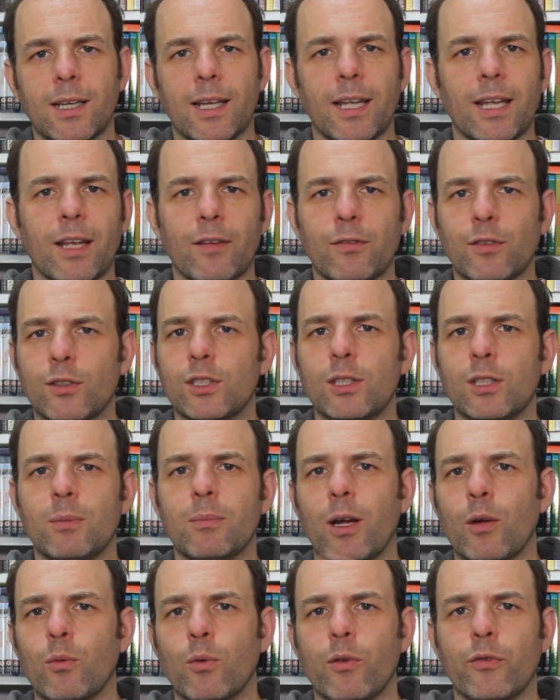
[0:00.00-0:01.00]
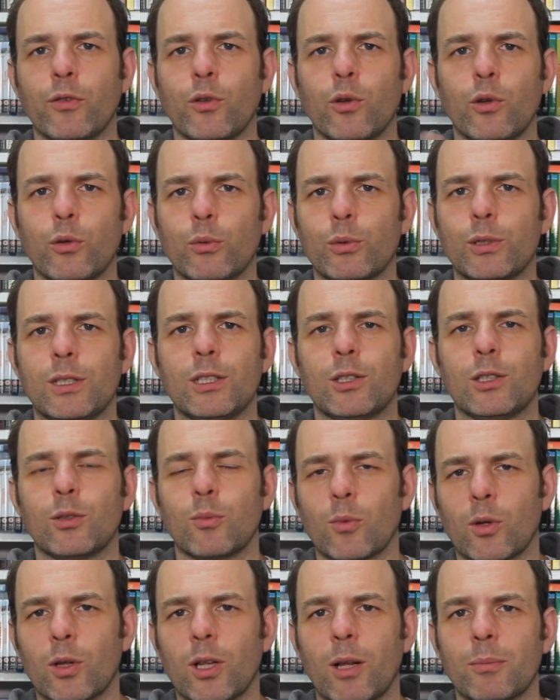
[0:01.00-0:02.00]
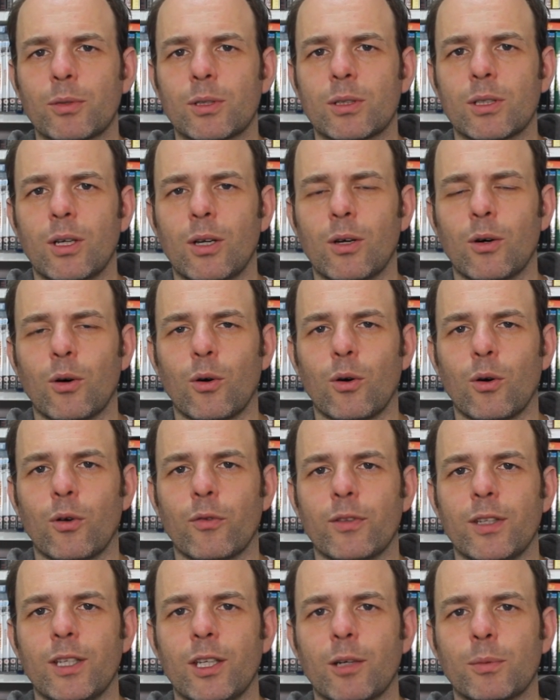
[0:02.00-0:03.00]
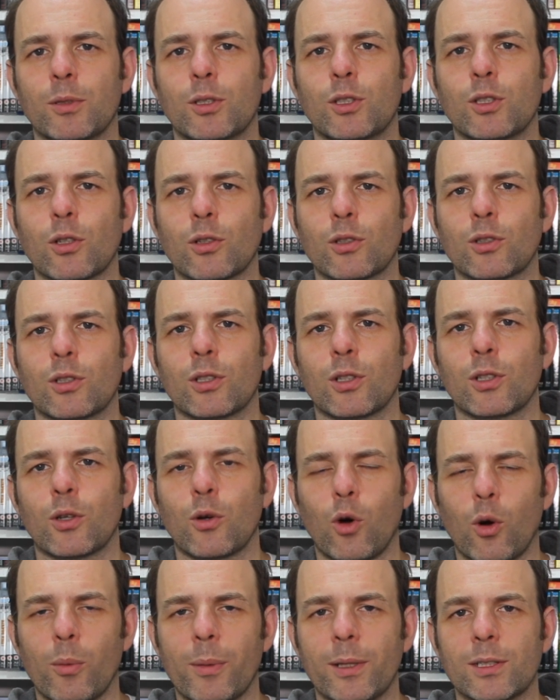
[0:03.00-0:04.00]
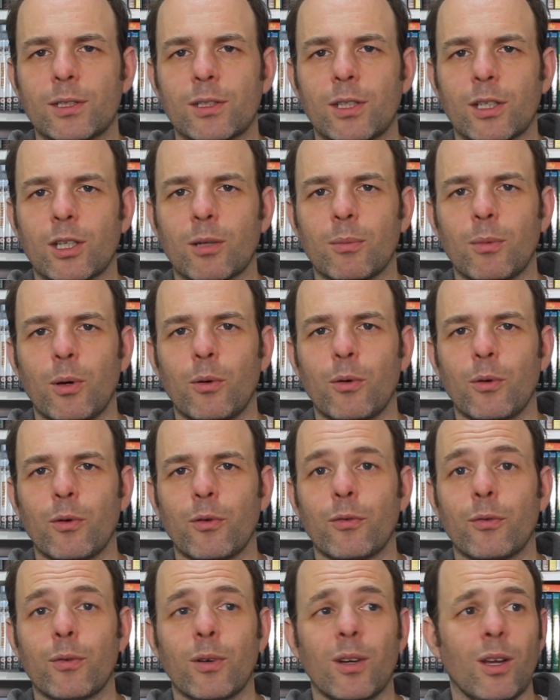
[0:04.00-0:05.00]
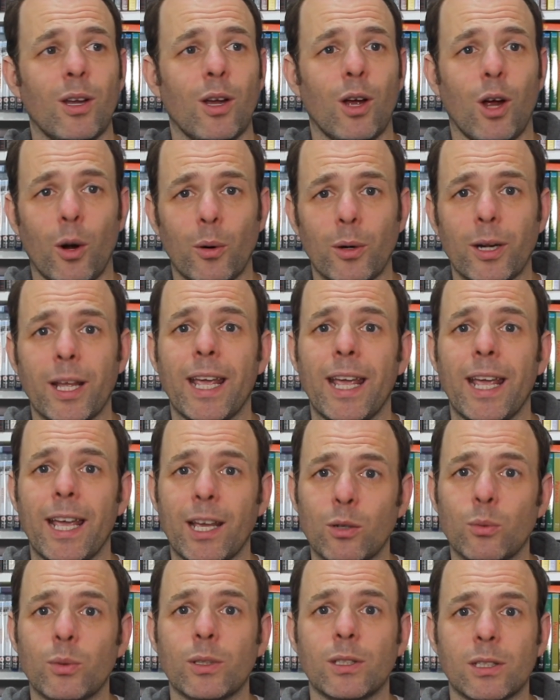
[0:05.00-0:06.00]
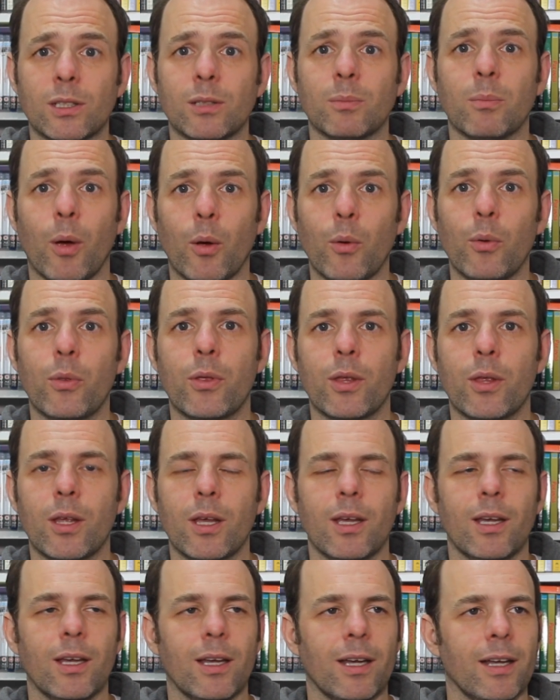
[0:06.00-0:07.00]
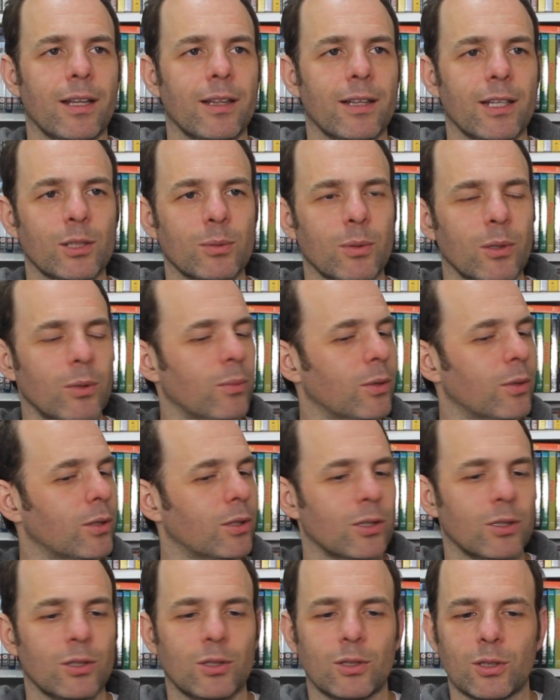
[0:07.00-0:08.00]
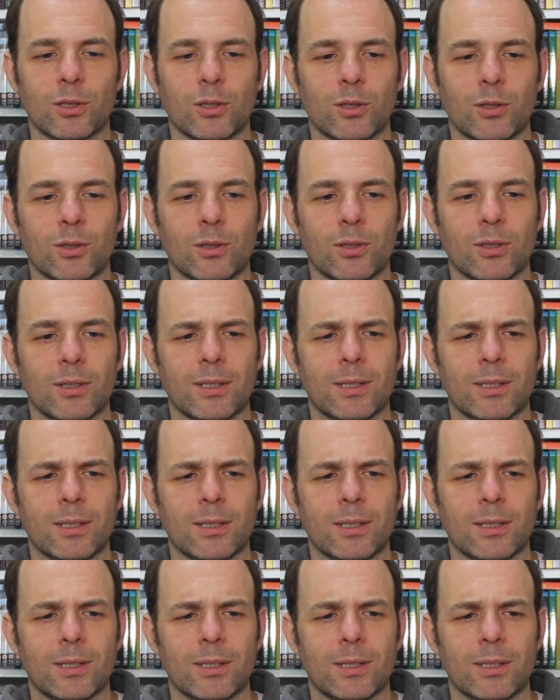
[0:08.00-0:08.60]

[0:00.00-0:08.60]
If you've seen my review, you'll see some clips of the absurd comments that come out of our heroine's mouth in this one, which is just